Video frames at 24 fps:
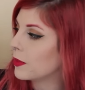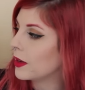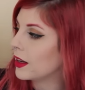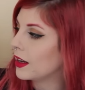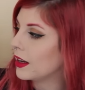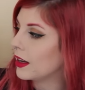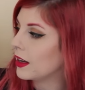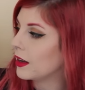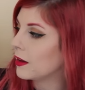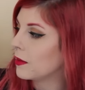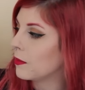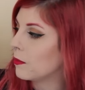
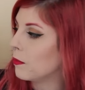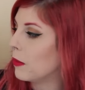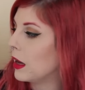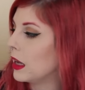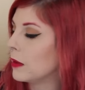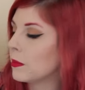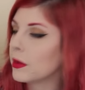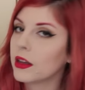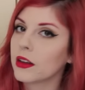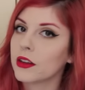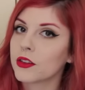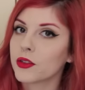be
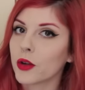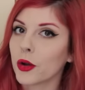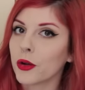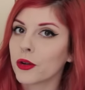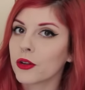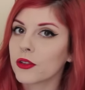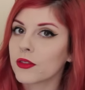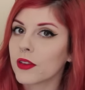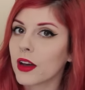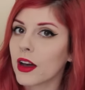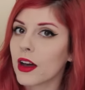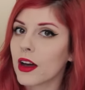maybe
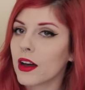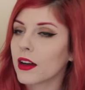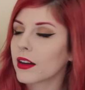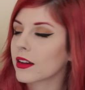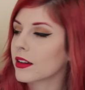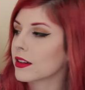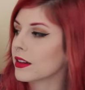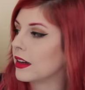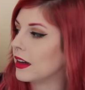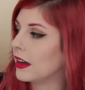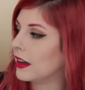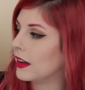Joan of
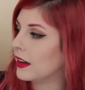Arc.